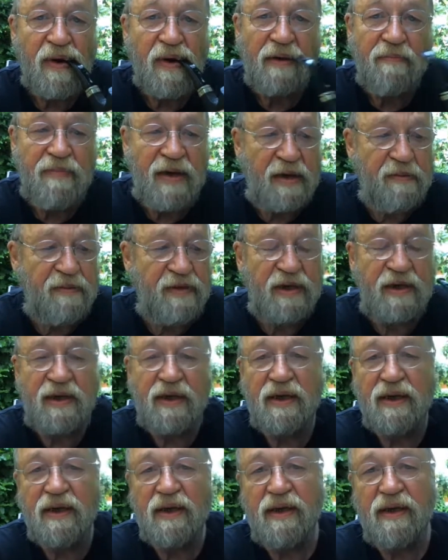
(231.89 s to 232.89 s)
maybe
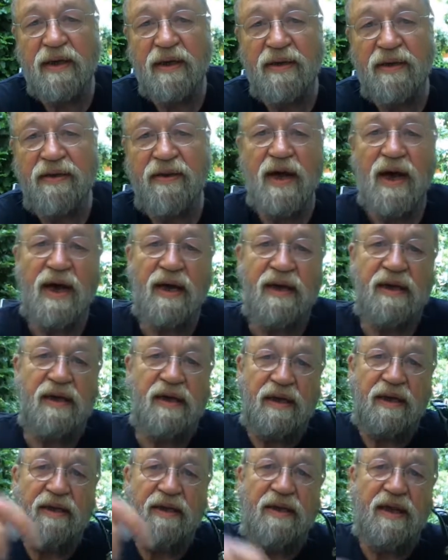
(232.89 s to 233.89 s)
the
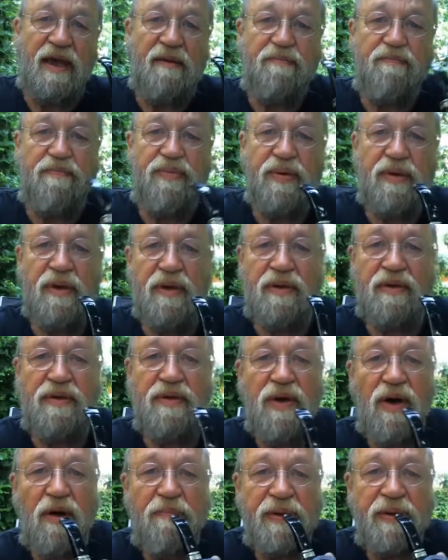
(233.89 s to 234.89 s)
honey they put on
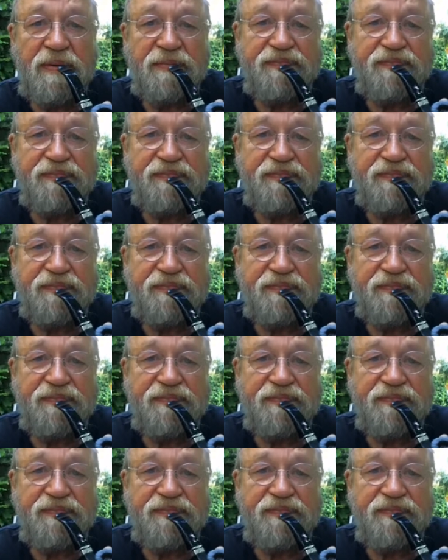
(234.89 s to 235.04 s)
top